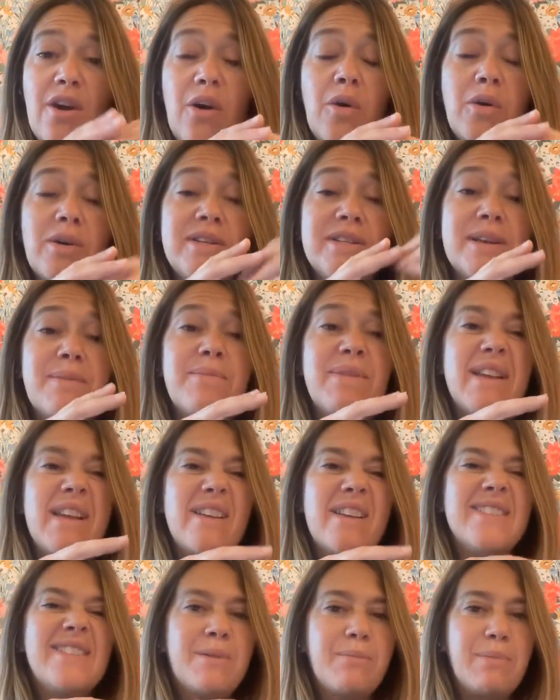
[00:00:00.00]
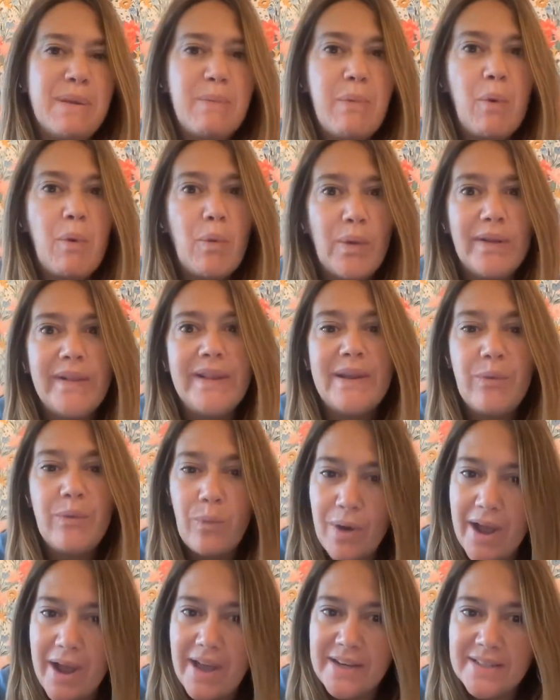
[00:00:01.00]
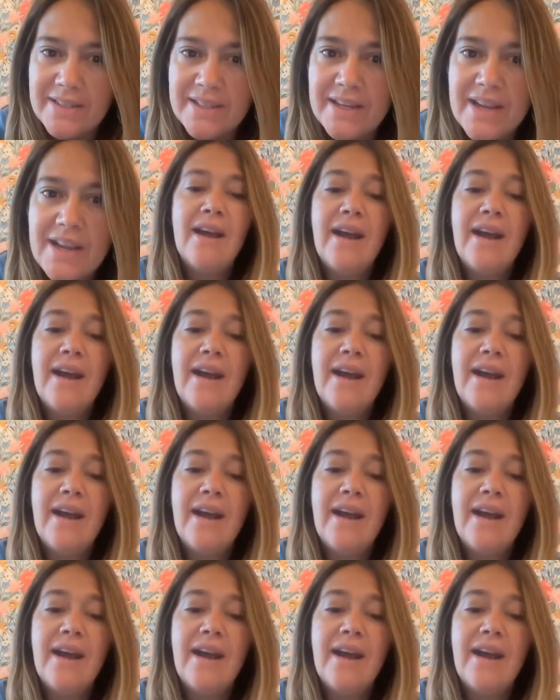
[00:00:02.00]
or something else that people really want.